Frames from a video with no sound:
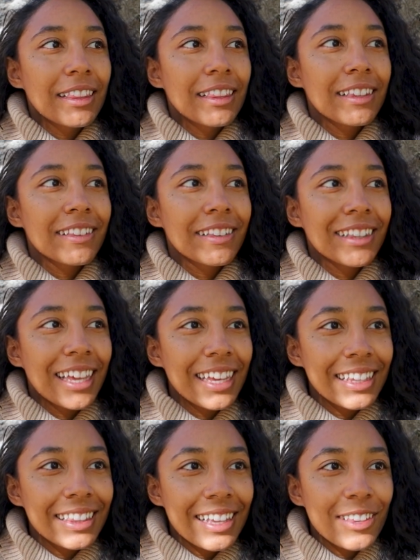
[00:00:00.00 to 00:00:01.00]
This
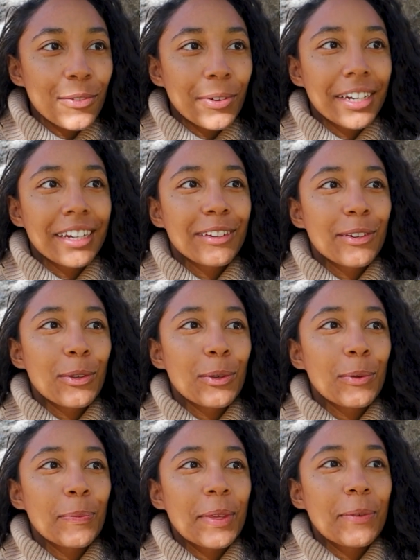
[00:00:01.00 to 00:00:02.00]
light that's wanting
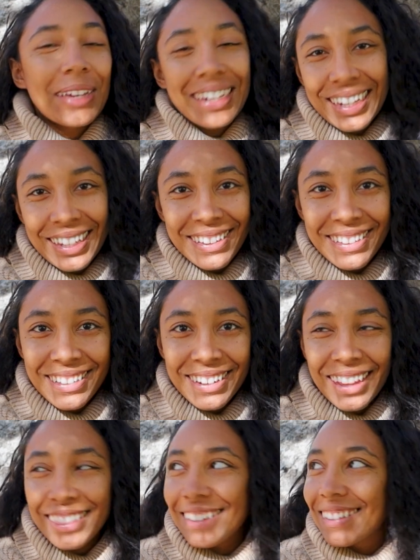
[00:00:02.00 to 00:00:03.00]
to be witnessed
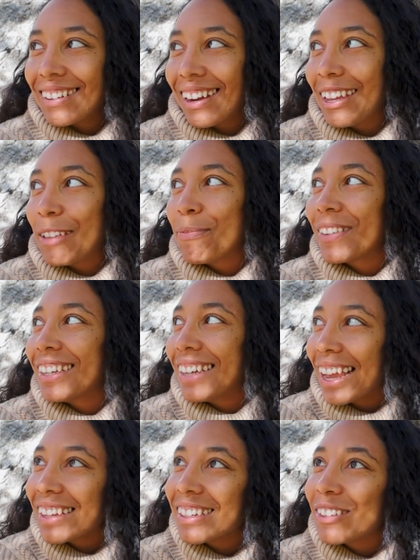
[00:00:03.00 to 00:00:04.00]
at this time,
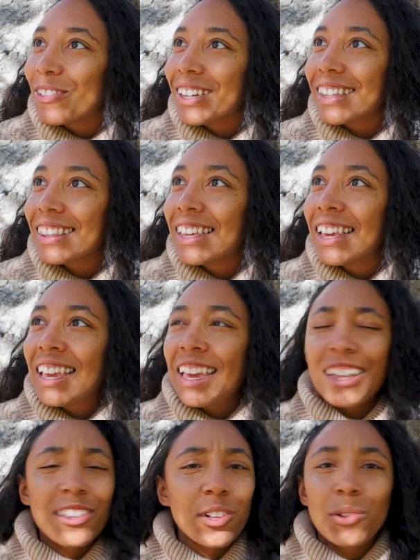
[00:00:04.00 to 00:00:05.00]
connected with.
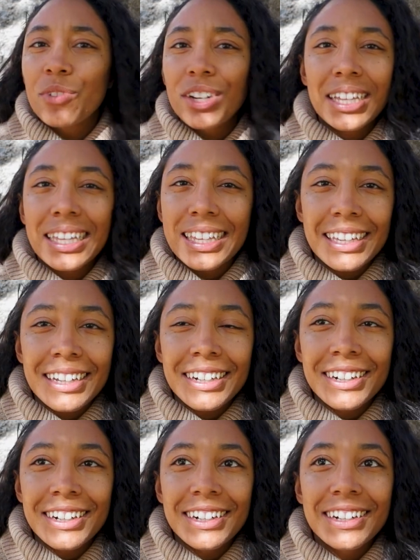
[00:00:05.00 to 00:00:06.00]
It's already
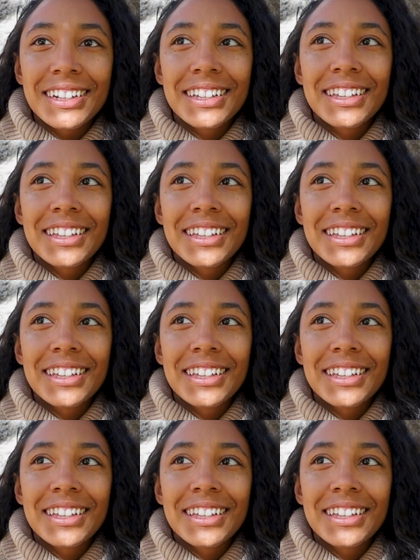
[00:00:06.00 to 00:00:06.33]
here.